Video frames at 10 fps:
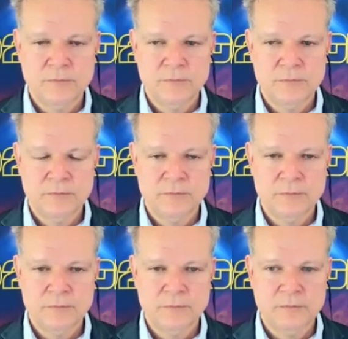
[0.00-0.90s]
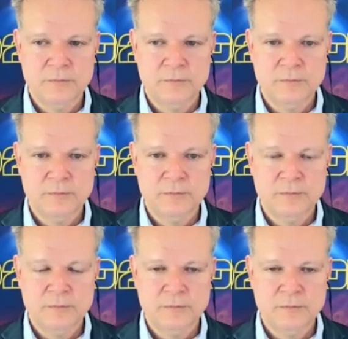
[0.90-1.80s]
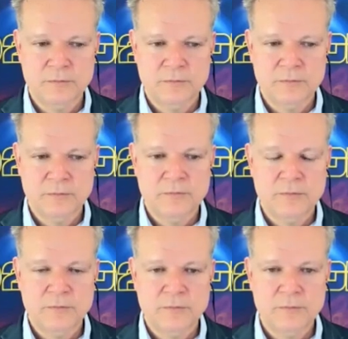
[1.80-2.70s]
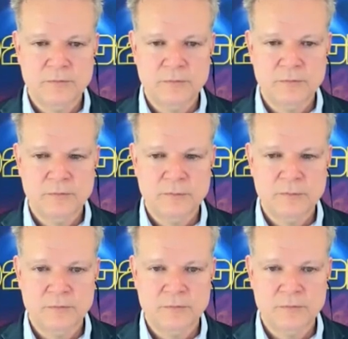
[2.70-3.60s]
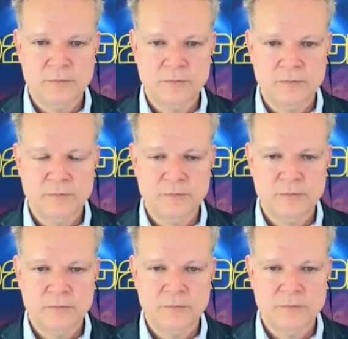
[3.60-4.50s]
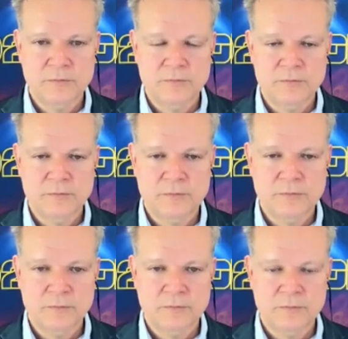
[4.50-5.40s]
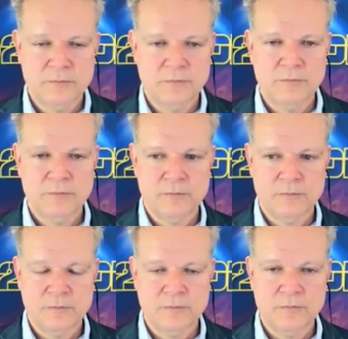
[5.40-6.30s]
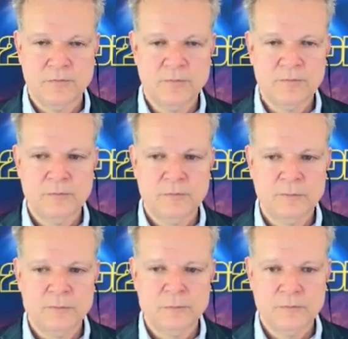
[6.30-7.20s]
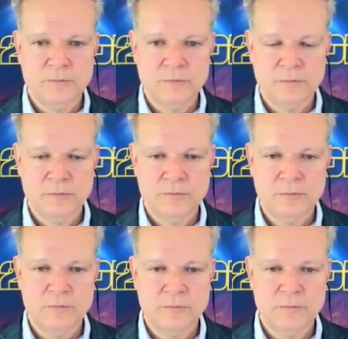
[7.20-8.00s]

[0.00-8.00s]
This person isn't speaking.